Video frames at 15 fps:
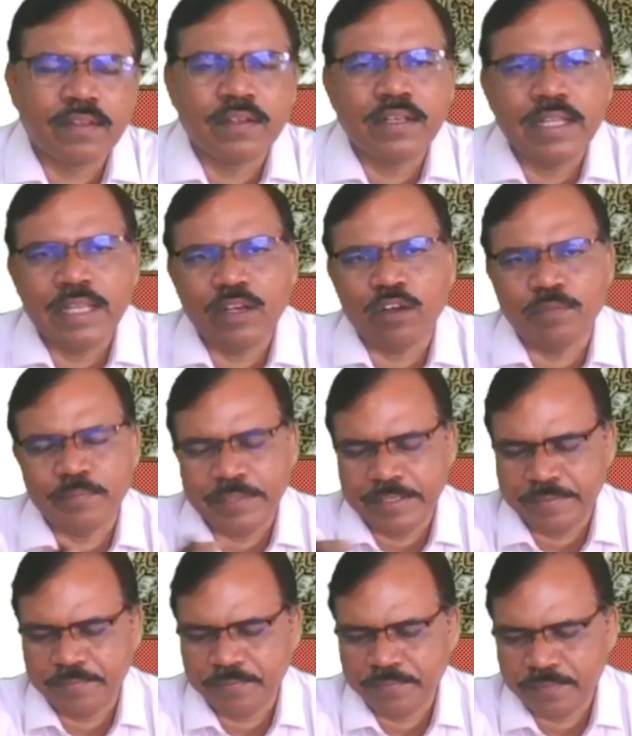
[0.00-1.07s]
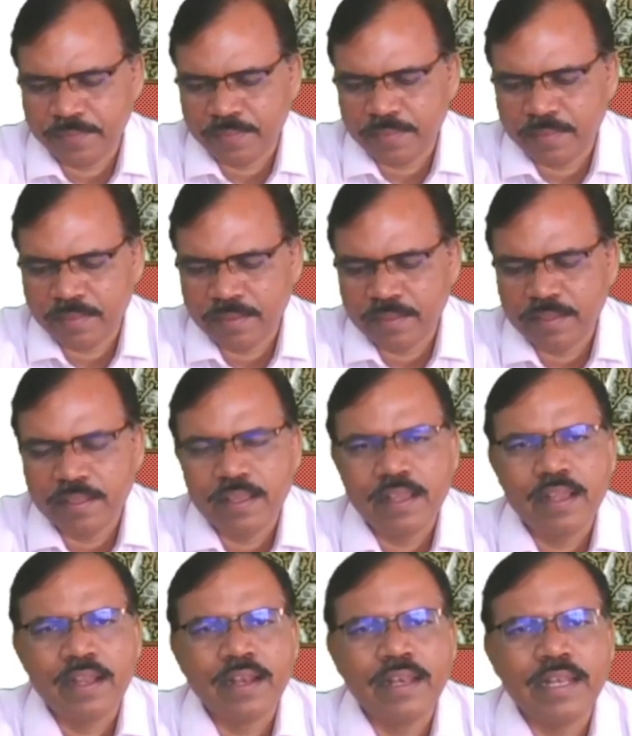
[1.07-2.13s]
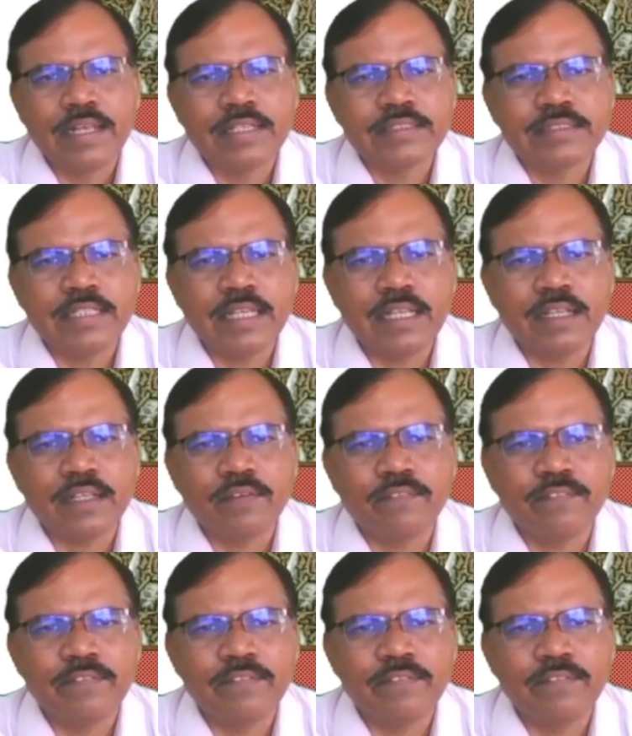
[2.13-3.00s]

Tail of A. Let us take